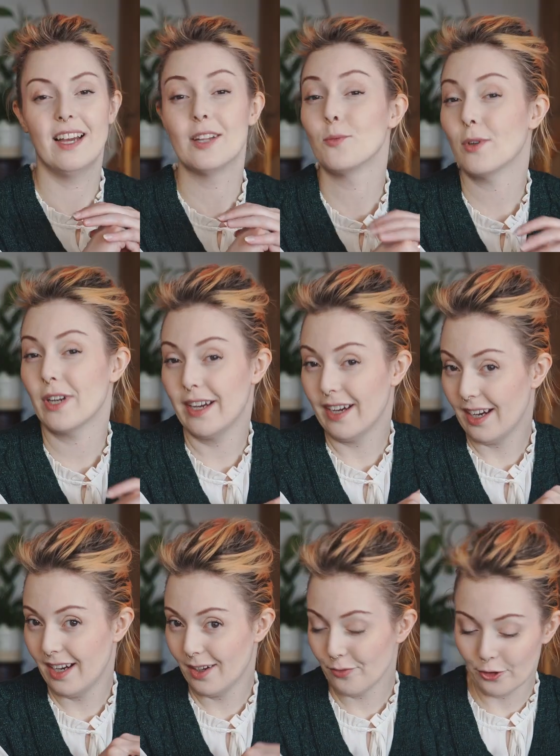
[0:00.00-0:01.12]
And what I
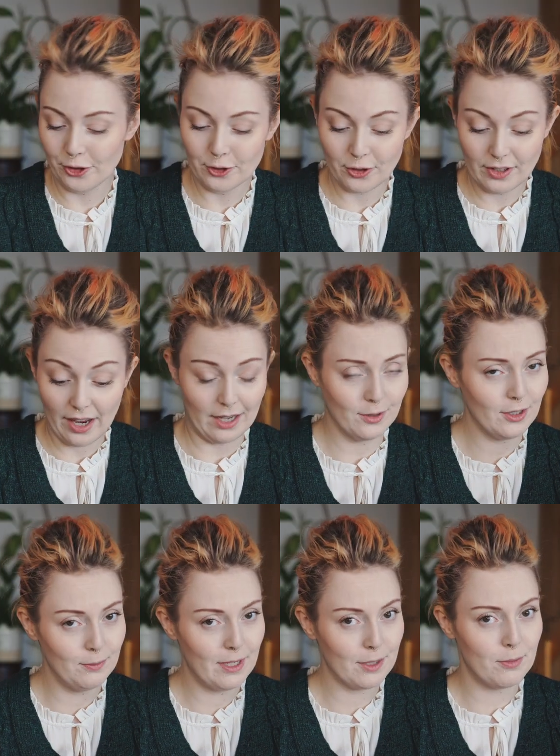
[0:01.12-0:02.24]
have for you today, I'm gonna
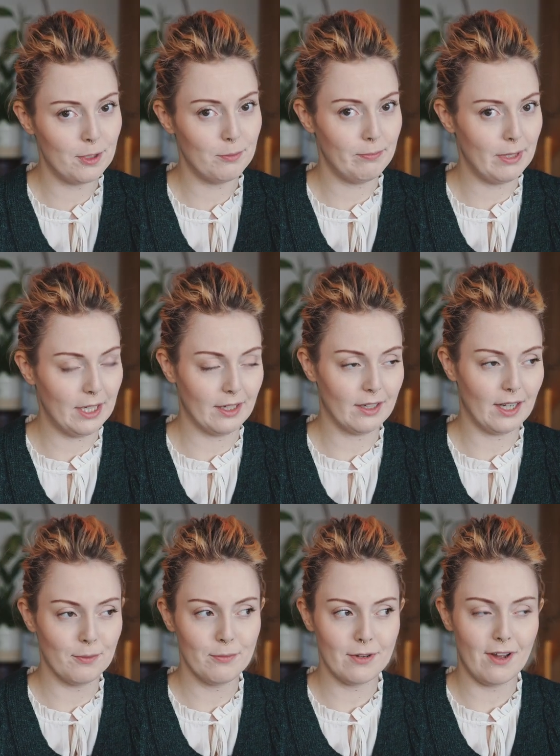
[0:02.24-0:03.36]
make mine pink.
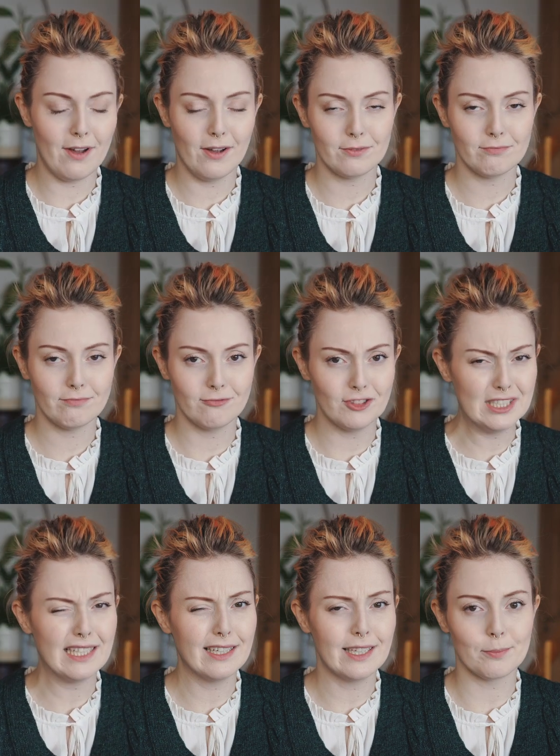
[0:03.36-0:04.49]
I'm not
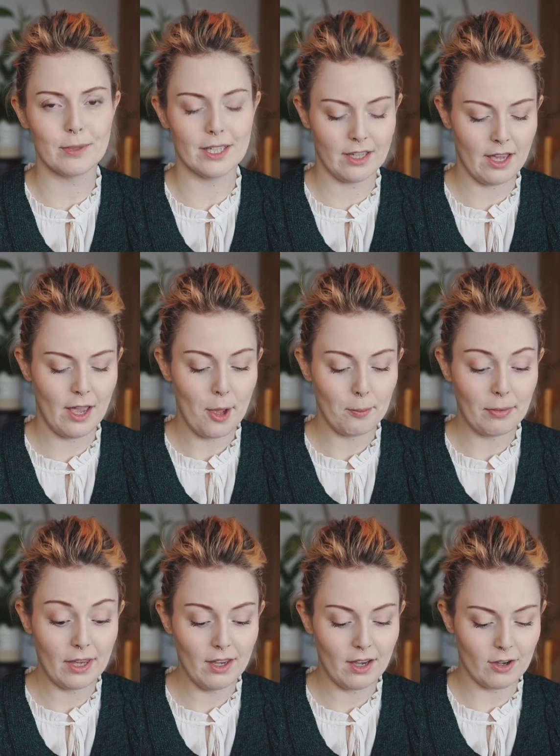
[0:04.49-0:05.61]
really a big
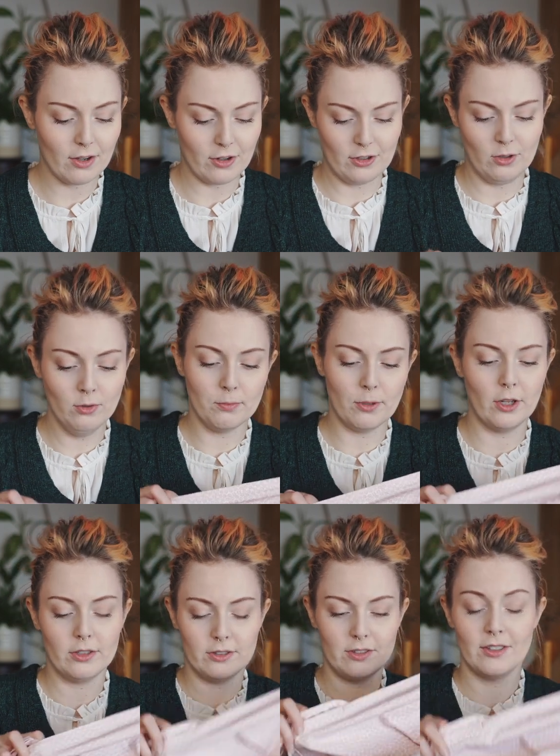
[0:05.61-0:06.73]
pink girl,
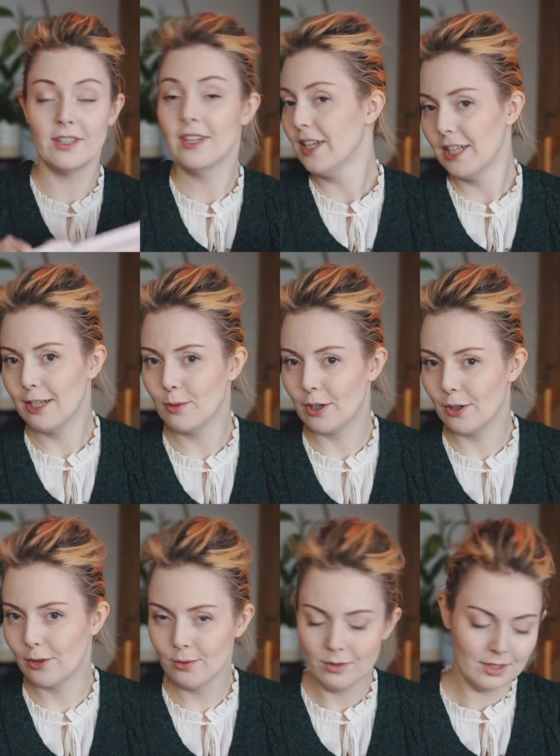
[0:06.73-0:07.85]
but here we
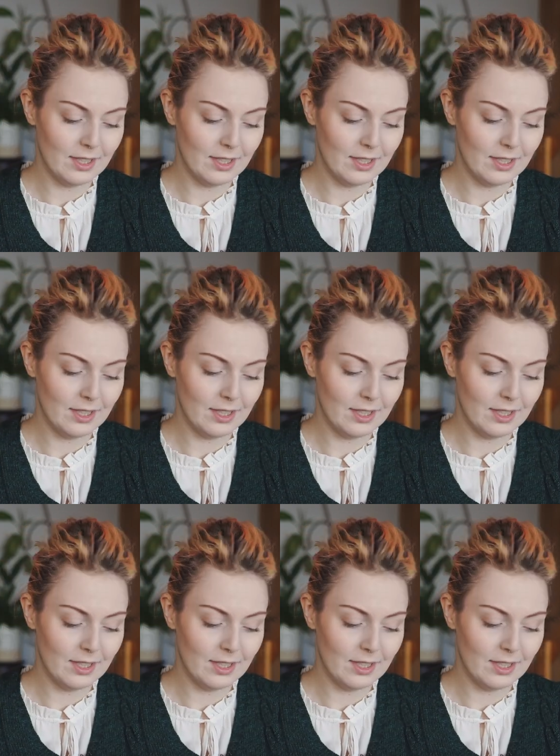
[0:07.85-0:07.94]
go.